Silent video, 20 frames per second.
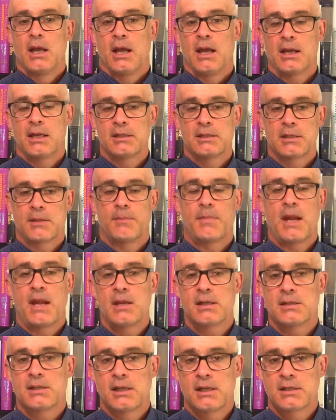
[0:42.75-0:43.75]
It is the
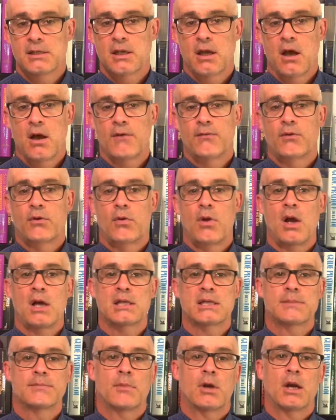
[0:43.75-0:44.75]
basis of
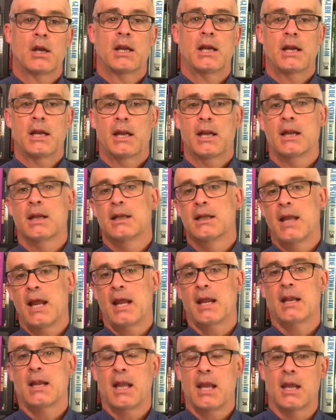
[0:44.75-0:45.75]
cross-marketing
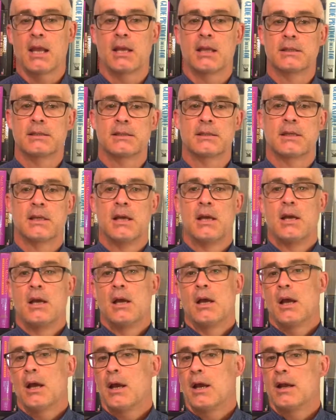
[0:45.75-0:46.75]
techniques.
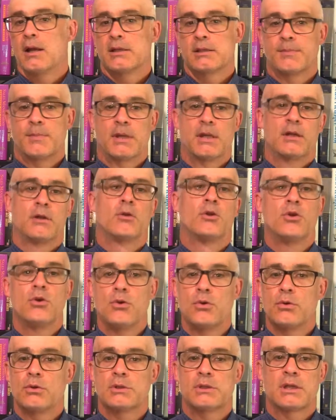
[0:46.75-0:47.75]
It has been
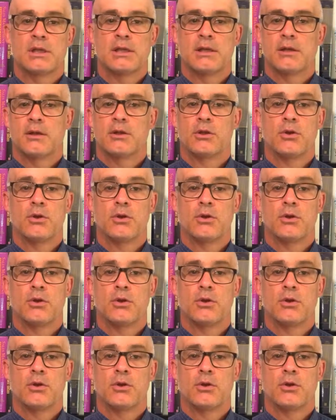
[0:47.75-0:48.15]
used